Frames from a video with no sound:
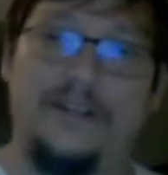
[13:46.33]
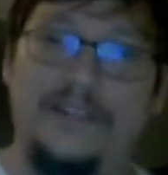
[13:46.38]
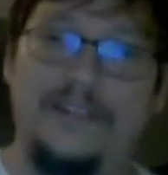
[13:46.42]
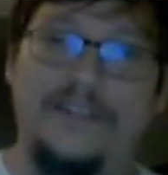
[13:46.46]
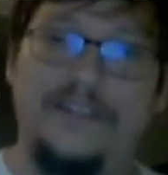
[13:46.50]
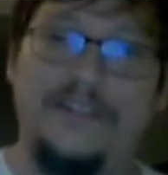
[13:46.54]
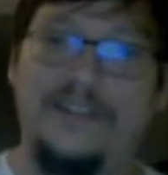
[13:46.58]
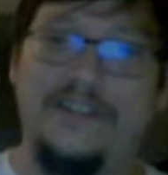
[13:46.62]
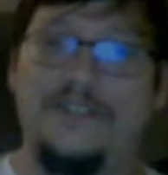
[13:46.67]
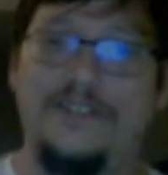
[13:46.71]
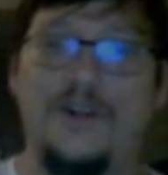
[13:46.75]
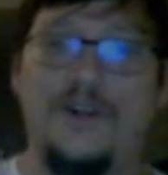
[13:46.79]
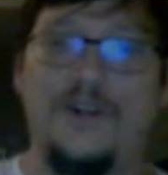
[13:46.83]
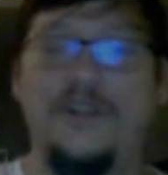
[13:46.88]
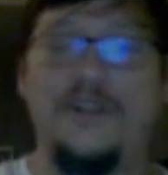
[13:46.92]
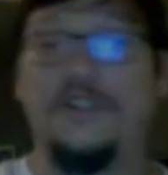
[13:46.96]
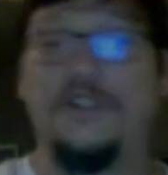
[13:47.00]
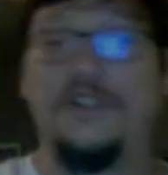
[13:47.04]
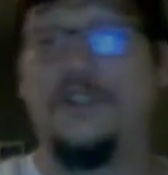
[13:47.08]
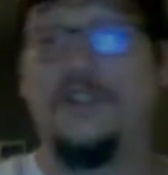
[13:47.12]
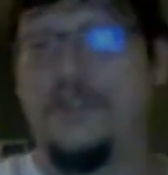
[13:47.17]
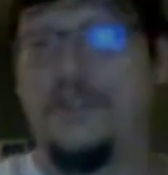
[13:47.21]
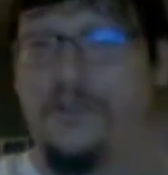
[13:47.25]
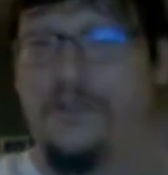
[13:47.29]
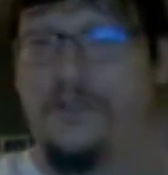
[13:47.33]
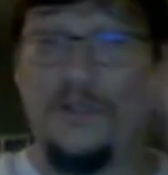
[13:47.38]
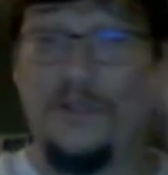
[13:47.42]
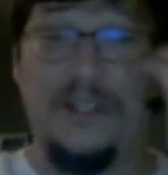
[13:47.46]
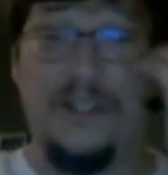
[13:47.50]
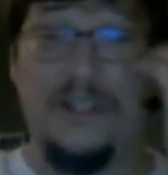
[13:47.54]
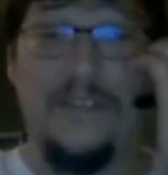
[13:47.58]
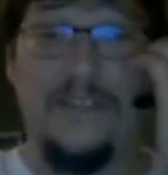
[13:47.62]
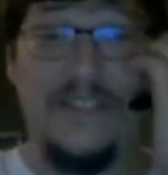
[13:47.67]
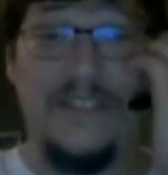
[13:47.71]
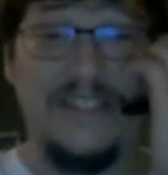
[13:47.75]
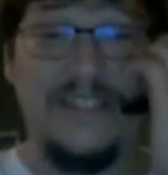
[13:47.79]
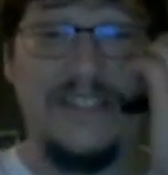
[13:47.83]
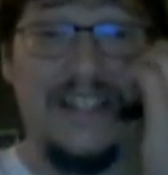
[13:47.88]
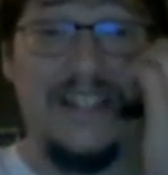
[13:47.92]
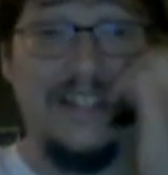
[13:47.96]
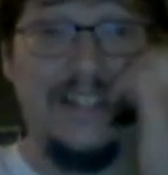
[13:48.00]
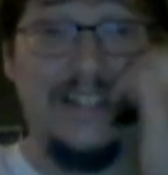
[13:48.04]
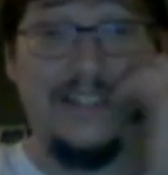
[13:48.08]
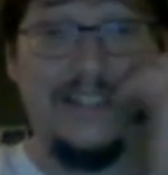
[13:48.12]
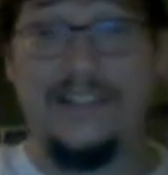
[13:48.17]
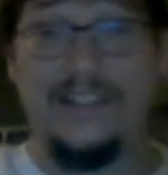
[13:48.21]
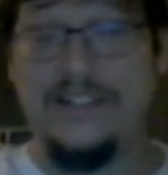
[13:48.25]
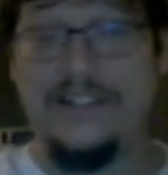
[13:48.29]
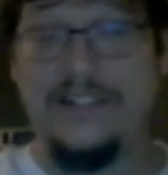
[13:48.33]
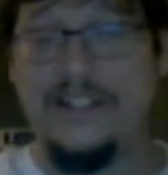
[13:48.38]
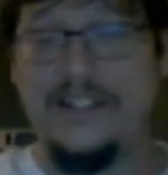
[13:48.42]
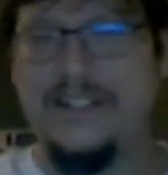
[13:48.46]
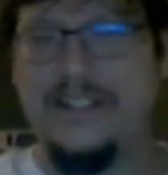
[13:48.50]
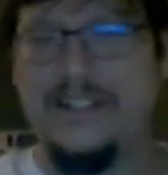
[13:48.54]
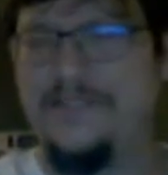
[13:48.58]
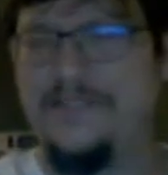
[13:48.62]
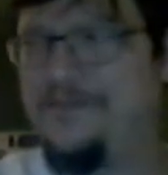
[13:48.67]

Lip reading: the attorney general of the state that they're in,